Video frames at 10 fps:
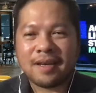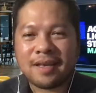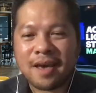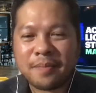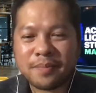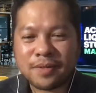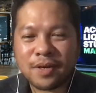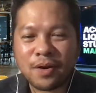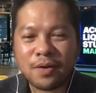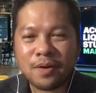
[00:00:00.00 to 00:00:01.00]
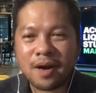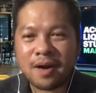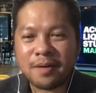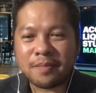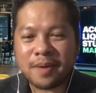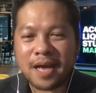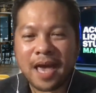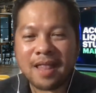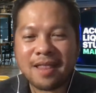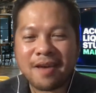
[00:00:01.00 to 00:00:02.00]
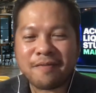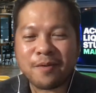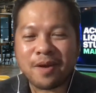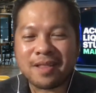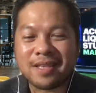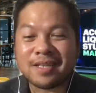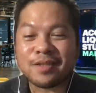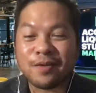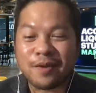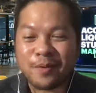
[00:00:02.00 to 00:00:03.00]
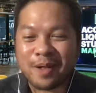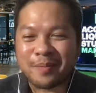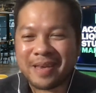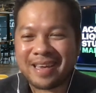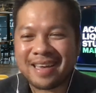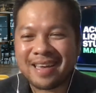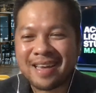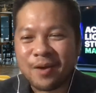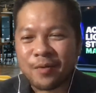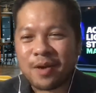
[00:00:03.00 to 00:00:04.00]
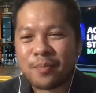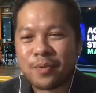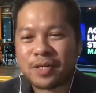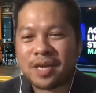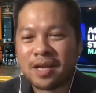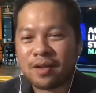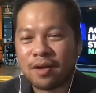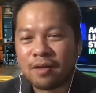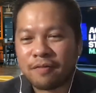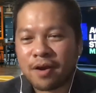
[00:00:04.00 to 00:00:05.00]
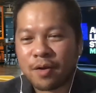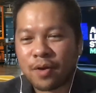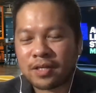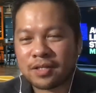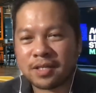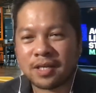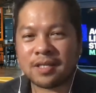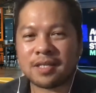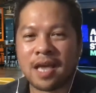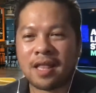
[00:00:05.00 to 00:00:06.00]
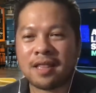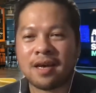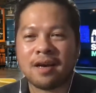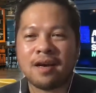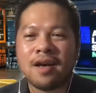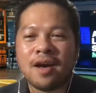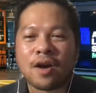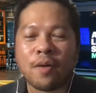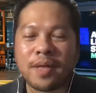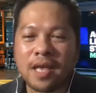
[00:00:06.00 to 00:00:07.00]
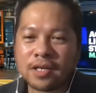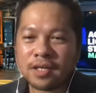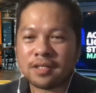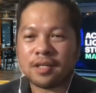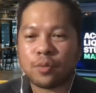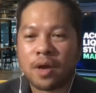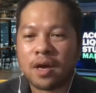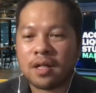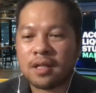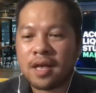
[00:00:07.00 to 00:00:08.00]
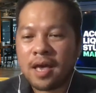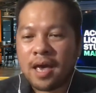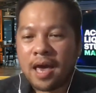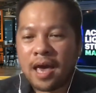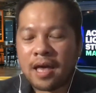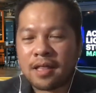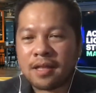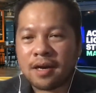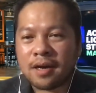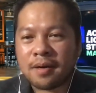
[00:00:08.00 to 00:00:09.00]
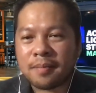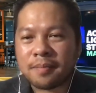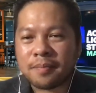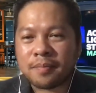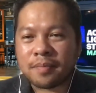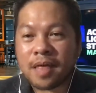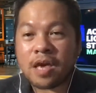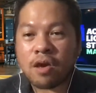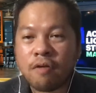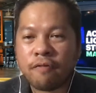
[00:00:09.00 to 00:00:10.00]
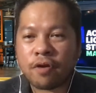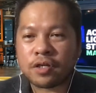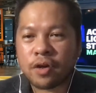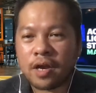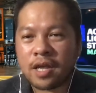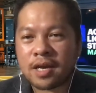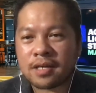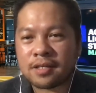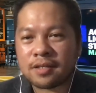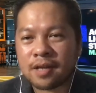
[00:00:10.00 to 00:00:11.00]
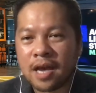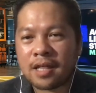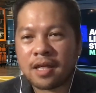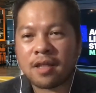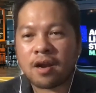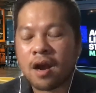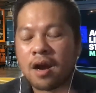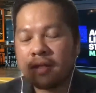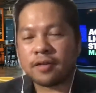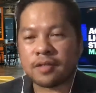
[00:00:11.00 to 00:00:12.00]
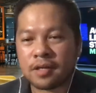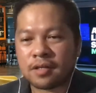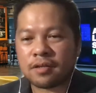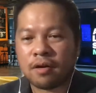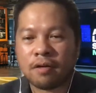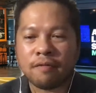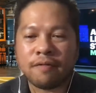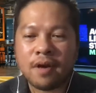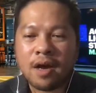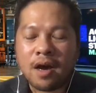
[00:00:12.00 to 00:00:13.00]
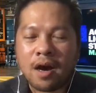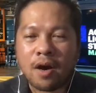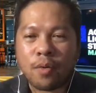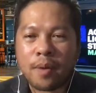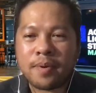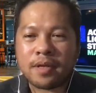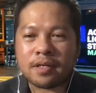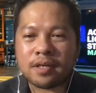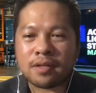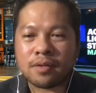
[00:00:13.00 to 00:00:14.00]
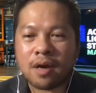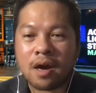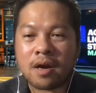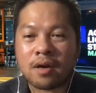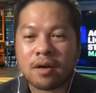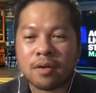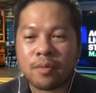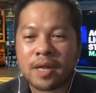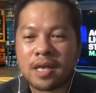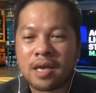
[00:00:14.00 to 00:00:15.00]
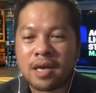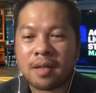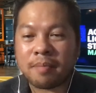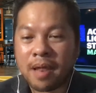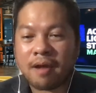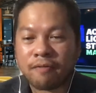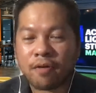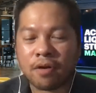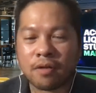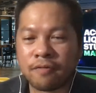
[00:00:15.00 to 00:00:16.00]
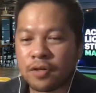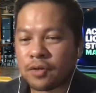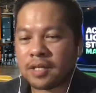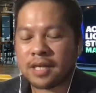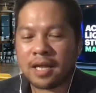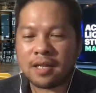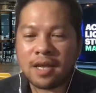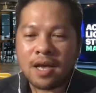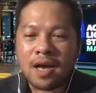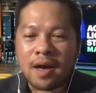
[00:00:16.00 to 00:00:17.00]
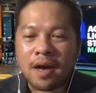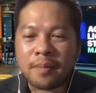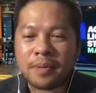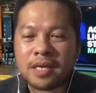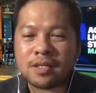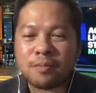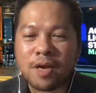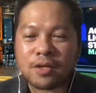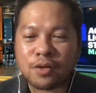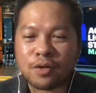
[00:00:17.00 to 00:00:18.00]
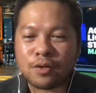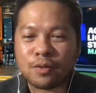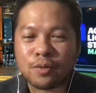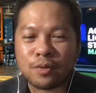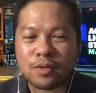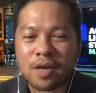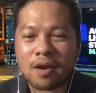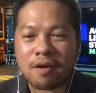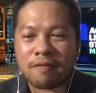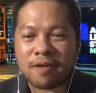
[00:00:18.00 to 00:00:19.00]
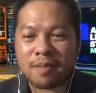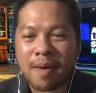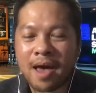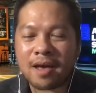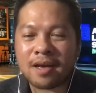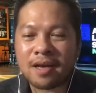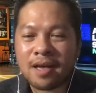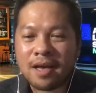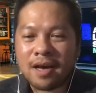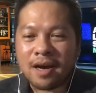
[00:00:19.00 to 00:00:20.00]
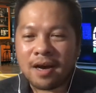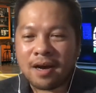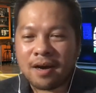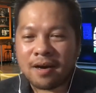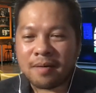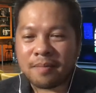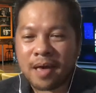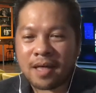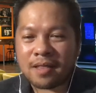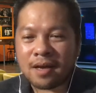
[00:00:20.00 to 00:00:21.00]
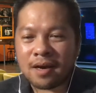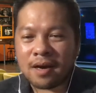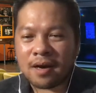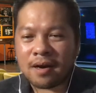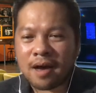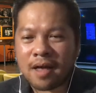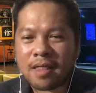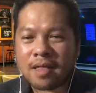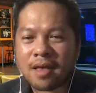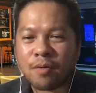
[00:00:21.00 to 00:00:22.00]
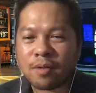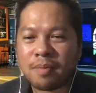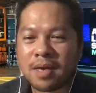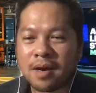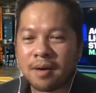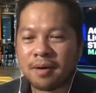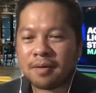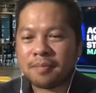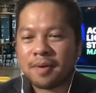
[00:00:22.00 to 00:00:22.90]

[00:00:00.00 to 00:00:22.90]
Yep. So again, everyone, this is overwhelming. We appreciate all of your questions and commendations as well. And thank for joining us tonight. And there are other series of webinars that are already in plan for all of you to attend. Please make sure to share your feedback. And I think there will be a